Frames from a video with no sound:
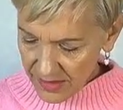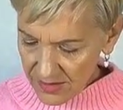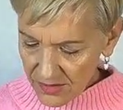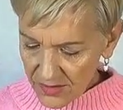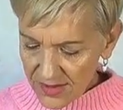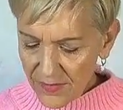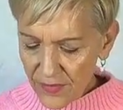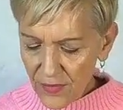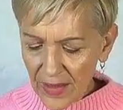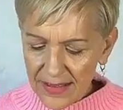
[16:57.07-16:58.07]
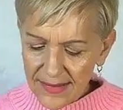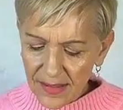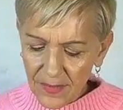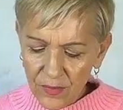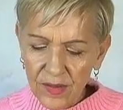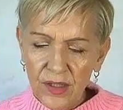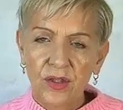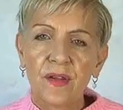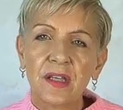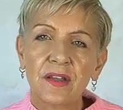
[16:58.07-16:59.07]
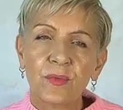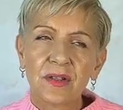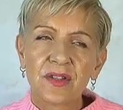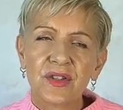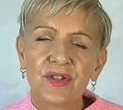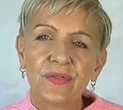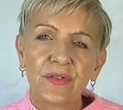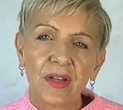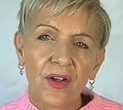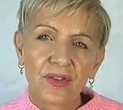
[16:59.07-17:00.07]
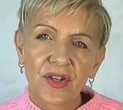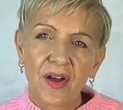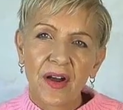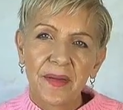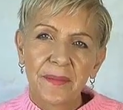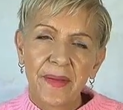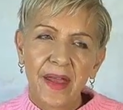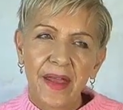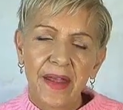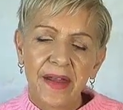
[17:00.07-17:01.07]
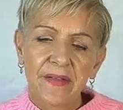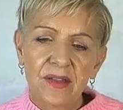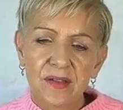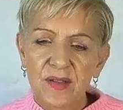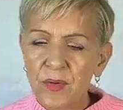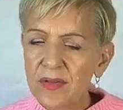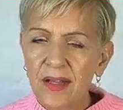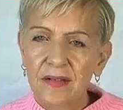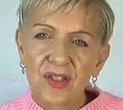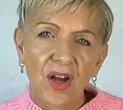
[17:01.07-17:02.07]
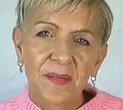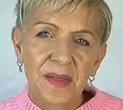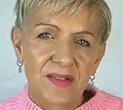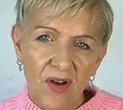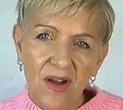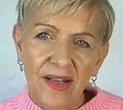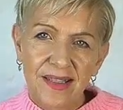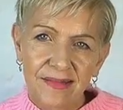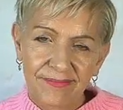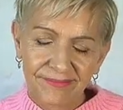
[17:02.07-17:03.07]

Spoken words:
So some of you have had something within you that you've wanted to do for a long time and Spirit's saying timing's right.